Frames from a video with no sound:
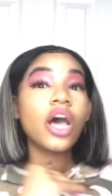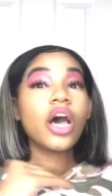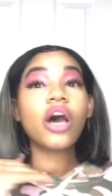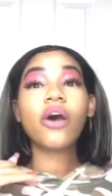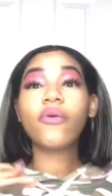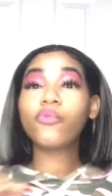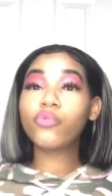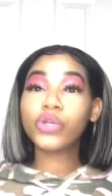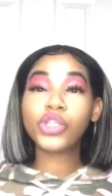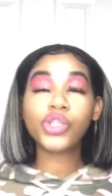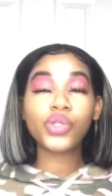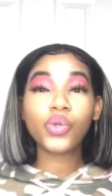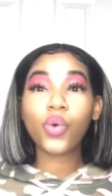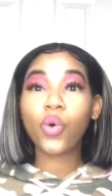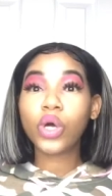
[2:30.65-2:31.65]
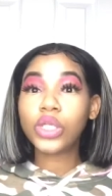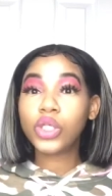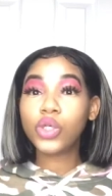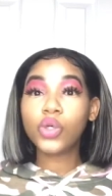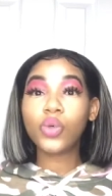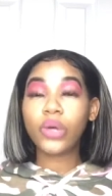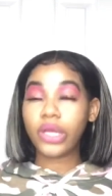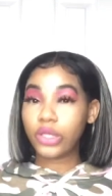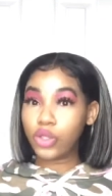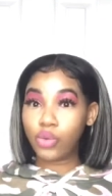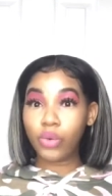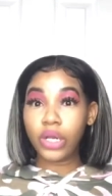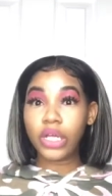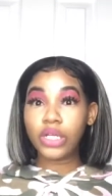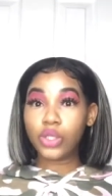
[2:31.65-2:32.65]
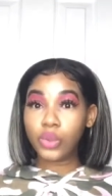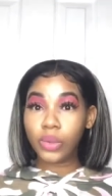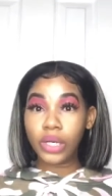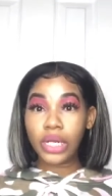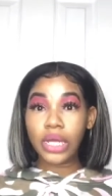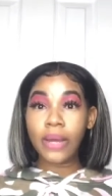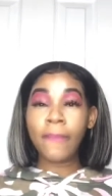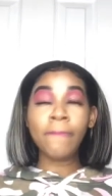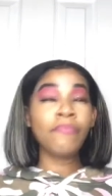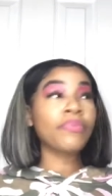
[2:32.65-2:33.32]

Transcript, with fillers: of what you want to do in twenty twenty